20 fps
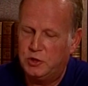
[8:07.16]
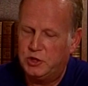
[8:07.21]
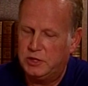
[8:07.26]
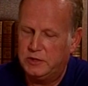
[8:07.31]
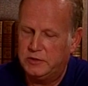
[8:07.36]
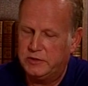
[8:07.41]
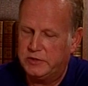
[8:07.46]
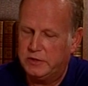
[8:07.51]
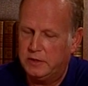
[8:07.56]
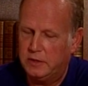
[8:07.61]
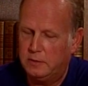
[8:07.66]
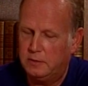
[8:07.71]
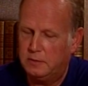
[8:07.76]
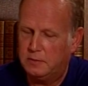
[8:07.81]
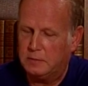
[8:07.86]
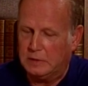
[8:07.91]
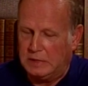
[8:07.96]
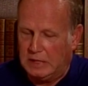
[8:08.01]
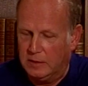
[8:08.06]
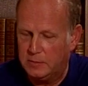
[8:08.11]
Which is
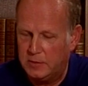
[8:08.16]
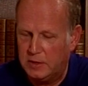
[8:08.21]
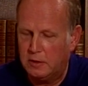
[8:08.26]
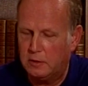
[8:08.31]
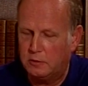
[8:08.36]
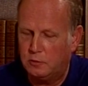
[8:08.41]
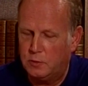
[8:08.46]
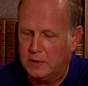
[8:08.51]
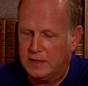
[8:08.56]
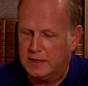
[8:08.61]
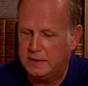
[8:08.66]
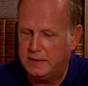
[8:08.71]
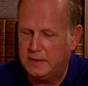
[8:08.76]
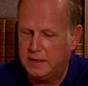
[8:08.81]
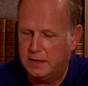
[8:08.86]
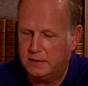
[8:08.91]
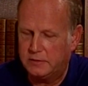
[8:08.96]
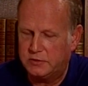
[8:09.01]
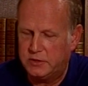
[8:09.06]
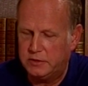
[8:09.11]
coming on quickly
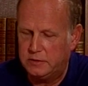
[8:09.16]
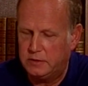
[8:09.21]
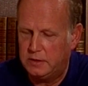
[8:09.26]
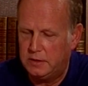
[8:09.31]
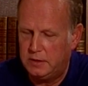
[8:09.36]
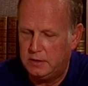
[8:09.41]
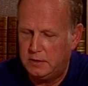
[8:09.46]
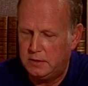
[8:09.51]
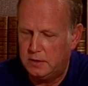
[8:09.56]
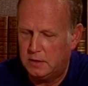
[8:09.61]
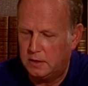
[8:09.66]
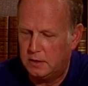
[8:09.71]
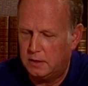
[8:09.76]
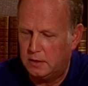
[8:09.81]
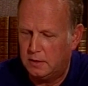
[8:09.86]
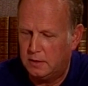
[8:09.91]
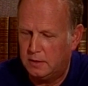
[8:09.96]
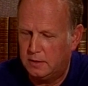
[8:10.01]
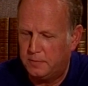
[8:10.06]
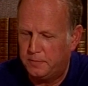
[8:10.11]
now to the
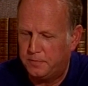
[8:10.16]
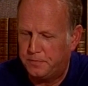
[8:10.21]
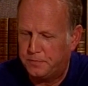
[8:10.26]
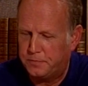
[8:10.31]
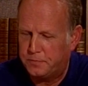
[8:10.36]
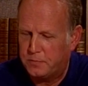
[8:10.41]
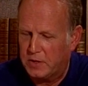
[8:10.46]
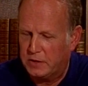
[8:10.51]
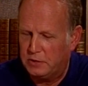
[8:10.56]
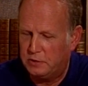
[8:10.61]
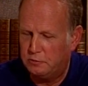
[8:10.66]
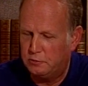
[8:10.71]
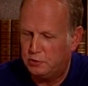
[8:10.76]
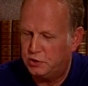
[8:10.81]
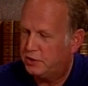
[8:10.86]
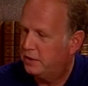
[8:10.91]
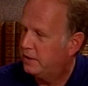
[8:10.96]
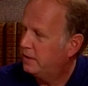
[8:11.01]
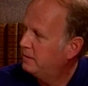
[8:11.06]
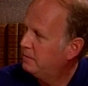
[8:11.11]

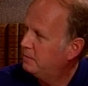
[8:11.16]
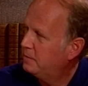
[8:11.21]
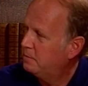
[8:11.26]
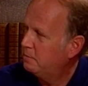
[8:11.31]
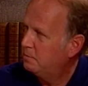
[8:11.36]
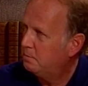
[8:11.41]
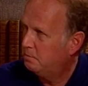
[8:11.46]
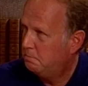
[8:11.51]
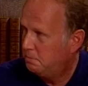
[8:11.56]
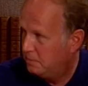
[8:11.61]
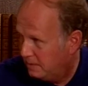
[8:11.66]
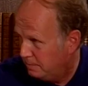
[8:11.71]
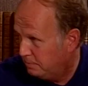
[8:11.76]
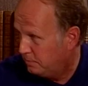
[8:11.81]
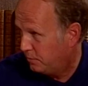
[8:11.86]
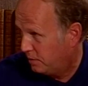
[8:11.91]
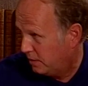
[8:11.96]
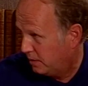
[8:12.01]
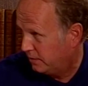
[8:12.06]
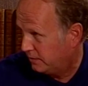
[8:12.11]
Yerushalayim
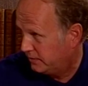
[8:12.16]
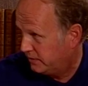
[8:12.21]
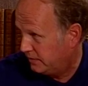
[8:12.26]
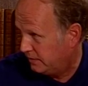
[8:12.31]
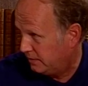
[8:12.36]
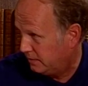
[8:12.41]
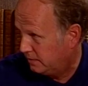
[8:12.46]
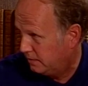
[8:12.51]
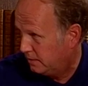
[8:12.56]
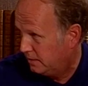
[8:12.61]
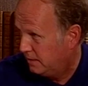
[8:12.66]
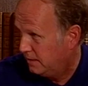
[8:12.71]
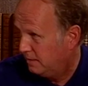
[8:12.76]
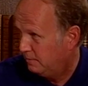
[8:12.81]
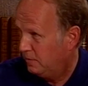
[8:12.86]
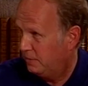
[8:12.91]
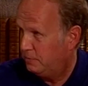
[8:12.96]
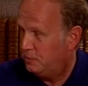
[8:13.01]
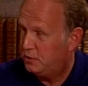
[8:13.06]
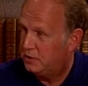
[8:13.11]
Mim party.
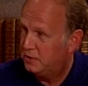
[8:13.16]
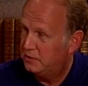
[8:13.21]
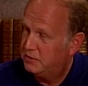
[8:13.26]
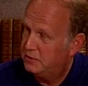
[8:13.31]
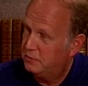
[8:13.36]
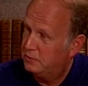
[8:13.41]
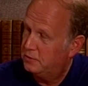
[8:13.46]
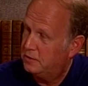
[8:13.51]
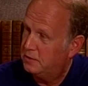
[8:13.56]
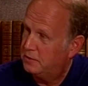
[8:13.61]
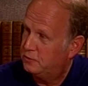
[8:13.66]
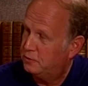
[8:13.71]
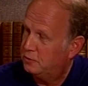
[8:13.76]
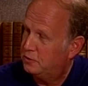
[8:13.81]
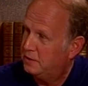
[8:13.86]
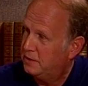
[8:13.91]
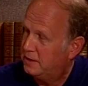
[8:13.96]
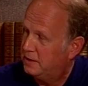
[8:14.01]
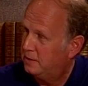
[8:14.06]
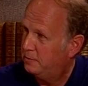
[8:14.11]
Maybe you can talk a
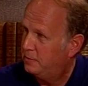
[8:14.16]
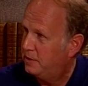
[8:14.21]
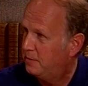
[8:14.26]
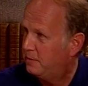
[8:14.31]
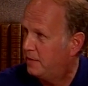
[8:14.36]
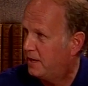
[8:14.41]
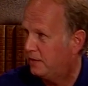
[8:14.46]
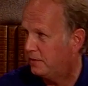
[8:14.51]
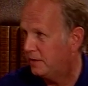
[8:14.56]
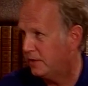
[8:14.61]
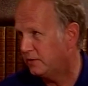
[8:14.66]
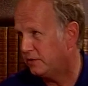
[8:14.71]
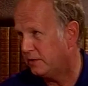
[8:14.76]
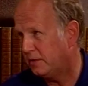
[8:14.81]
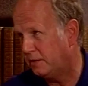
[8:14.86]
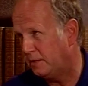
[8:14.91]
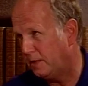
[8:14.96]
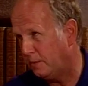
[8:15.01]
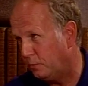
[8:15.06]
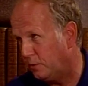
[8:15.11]
little bit about that,
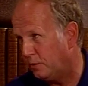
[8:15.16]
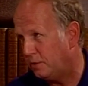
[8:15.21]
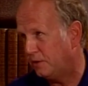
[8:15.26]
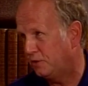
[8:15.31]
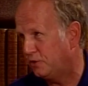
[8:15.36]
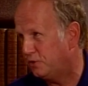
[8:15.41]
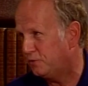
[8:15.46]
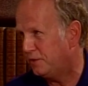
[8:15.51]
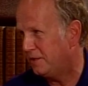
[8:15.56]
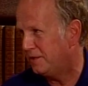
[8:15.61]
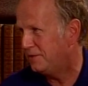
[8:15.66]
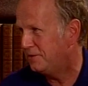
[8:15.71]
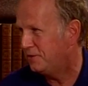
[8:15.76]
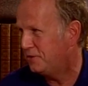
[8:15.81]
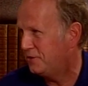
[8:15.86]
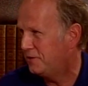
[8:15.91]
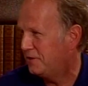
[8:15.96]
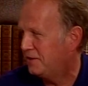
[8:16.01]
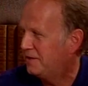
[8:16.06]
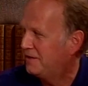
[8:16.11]
and then we'll go straight
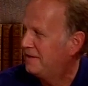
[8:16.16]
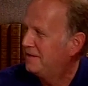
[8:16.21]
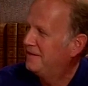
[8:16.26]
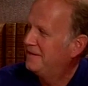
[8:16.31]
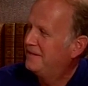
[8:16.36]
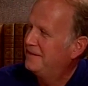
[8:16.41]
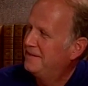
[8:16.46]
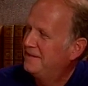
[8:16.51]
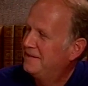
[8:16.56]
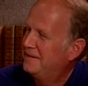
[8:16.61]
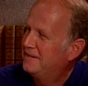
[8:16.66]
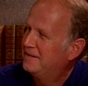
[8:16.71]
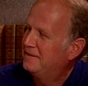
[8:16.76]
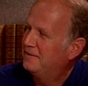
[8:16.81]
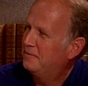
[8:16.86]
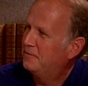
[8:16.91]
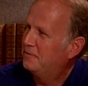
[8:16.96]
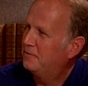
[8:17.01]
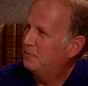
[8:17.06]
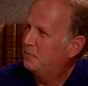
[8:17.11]
into
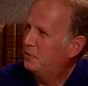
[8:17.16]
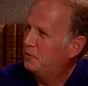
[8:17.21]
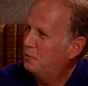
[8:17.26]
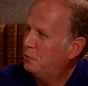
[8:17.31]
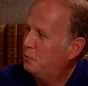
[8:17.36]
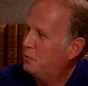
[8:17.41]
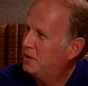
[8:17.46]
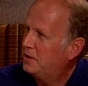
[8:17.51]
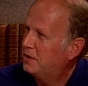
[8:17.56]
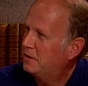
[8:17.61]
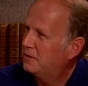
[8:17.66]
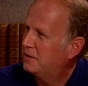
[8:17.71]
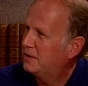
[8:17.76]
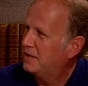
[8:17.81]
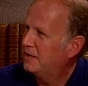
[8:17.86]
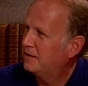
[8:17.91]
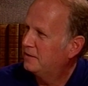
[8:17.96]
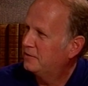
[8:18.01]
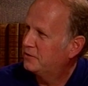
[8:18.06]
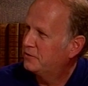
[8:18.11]
what your work on
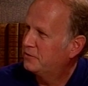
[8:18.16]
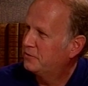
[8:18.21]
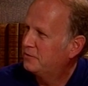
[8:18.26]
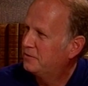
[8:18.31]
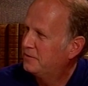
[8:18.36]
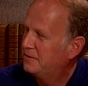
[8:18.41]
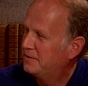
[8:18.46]
the council.